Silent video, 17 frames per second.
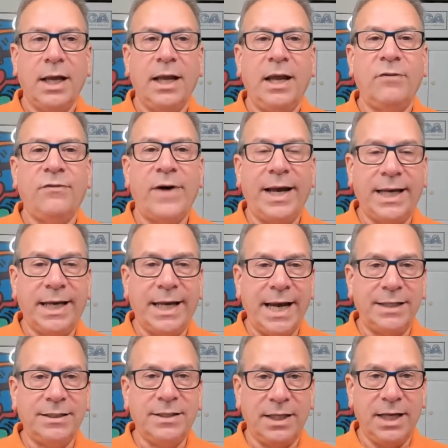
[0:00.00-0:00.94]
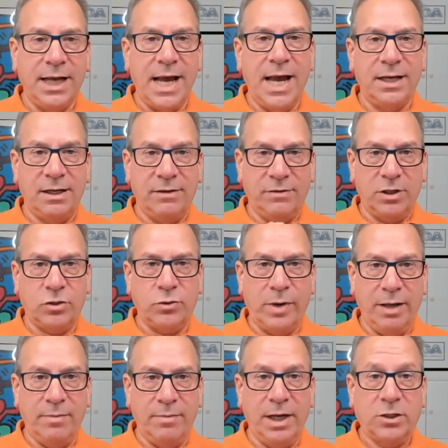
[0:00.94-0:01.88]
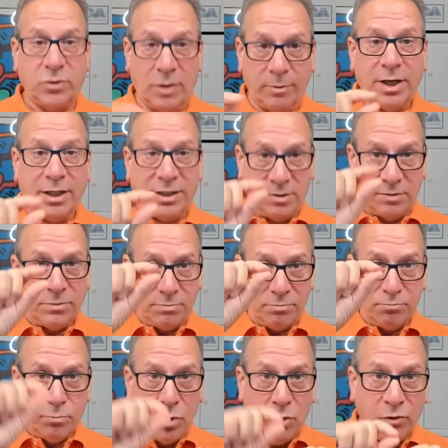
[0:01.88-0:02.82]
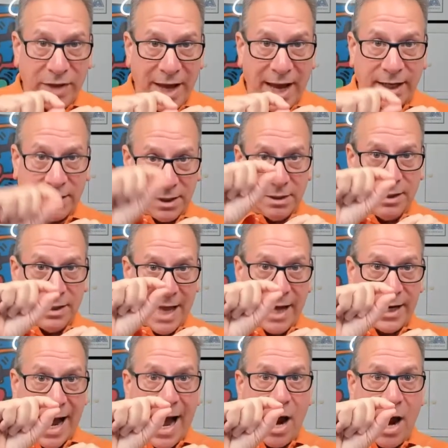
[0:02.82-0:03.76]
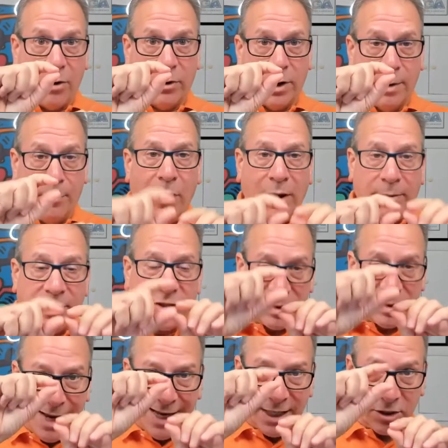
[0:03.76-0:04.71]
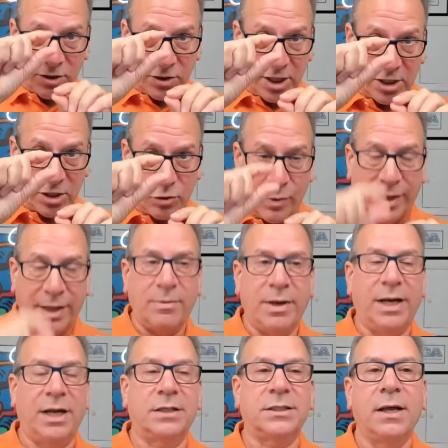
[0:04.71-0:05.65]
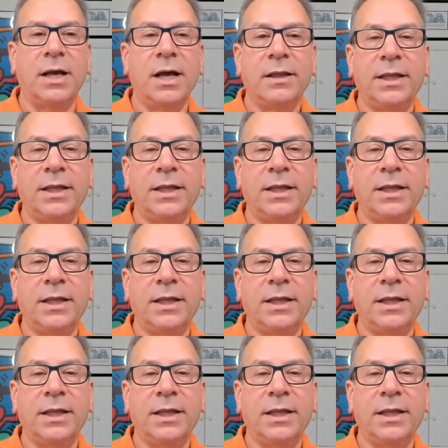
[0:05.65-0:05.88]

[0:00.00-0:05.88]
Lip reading: if I get to the end of the 20 minutes, so I'm going to move that hour appointment to make it just 20 minutes.